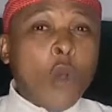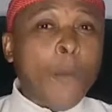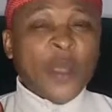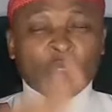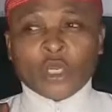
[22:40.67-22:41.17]

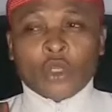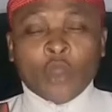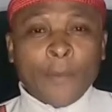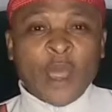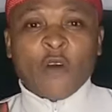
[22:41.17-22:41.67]
compared to the
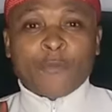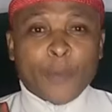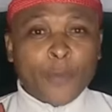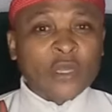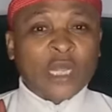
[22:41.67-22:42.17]
number of
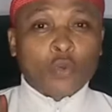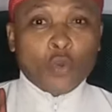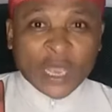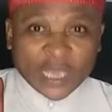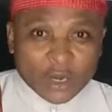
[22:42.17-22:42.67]
people that
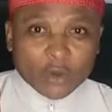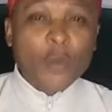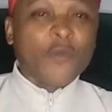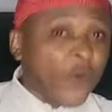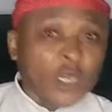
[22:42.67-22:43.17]
were killed
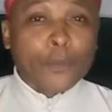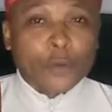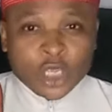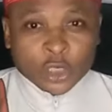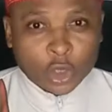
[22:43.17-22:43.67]
before the
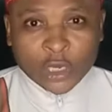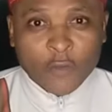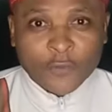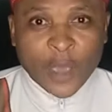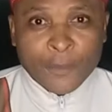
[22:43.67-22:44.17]
proscription
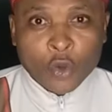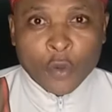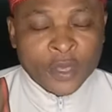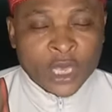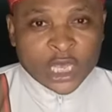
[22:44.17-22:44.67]
of
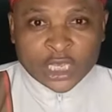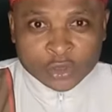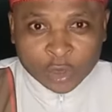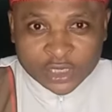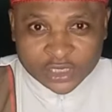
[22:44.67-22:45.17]
IPOB
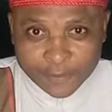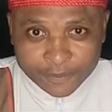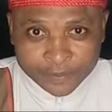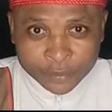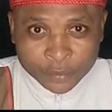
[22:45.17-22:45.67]
is not the
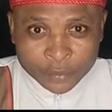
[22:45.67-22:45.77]
same.